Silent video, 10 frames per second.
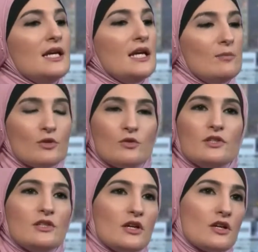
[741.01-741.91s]

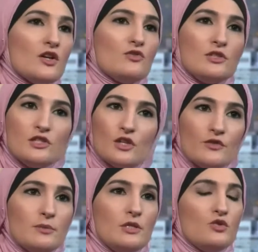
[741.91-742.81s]
immigrants in our country deserve
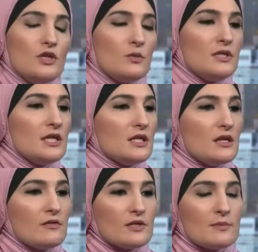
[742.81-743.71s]
to be treated with dignity
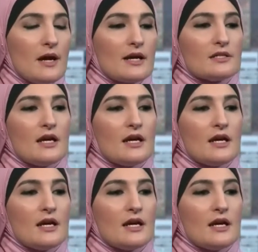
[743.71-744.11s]
and respect.